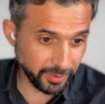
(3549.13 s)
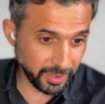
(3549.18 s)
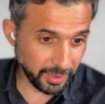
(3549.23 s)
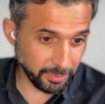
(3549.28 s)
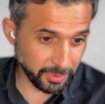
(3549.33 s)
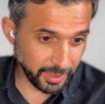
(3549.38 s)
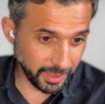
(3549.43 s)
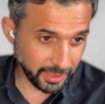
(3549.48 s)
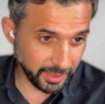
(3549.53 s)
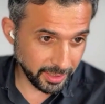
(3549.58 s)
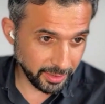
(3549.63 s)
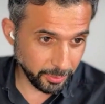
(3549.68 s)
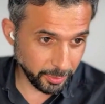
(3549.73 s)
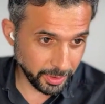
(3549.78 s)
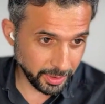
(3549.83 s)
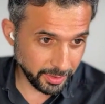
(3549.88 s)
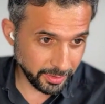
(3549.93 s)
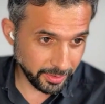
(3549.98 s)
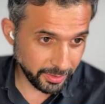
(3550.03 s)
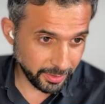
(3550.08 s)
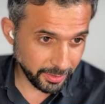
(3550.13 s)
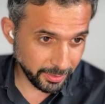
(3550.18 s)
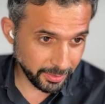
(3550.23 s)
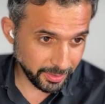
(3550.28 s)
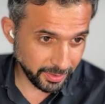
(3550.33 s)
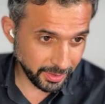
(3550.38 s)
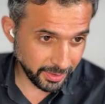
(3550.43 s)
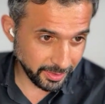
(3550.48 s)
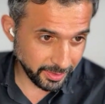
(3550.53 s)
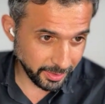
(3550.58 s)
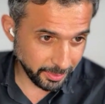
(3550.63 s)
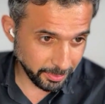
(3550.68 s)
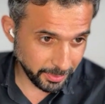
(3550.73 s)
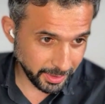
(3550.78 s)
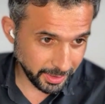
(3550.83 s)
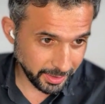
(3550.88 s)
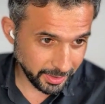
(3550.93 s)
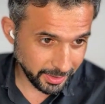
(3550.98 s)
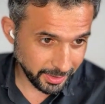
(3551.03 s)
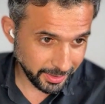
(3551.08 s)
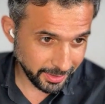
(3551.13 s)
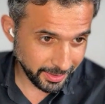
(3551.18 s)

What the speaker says: seems like he wants to say something.